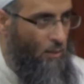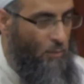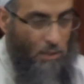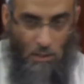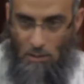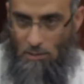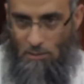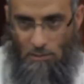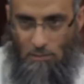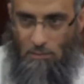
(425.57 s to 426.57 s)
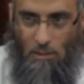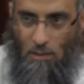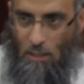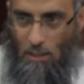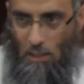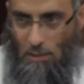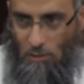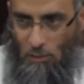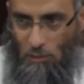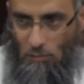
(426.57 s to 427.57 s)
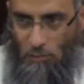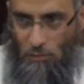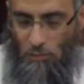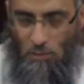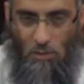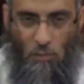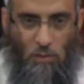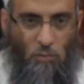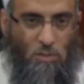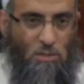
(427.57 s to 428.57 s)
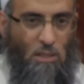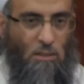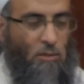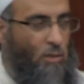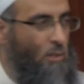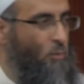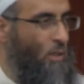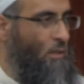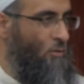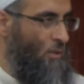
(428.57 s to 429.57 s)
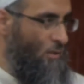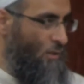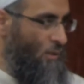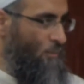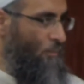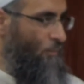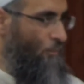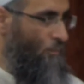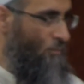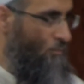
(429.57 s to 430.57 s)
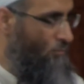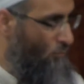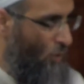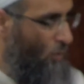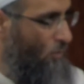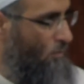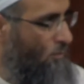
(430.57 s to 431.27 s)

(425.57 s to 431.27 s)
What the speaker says: Because they're not going to last long for you. So the one who is dead, are you going to put any trust in them? No.